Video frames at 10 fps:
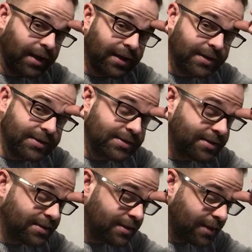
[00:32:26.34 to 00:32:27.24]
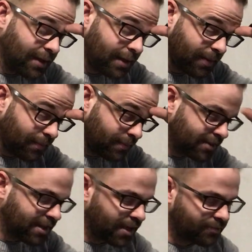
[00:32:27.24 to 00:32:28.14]
is
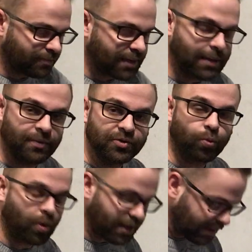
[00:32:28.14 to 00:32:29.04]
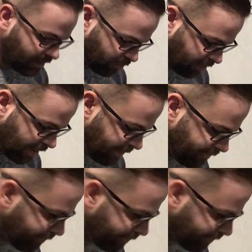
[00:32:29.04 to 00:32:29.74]
size from tables 1 and 3,